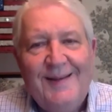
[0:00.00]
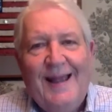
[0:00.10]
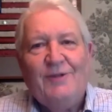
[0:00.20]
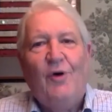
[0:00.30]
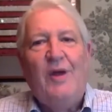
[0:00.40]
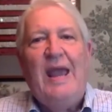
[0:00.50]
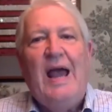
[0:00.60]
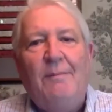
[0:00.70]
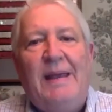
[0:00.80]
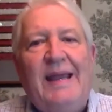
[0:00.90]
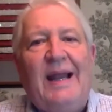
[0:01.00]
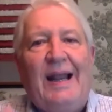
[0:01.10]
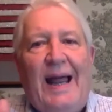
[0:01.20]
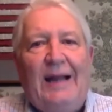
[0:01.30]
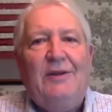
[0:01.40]
And so he helped me get
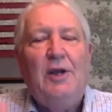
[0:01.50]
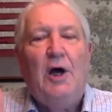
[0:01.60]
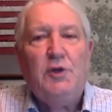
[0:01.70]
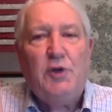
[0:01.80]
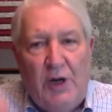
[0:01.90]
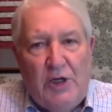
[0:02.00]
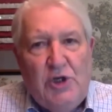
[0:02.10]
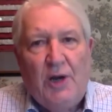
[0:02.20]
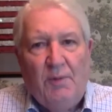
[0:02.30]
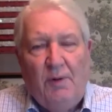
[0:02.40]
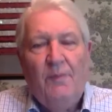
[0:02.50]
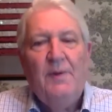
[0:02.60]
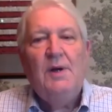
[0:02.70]
elected attorney general.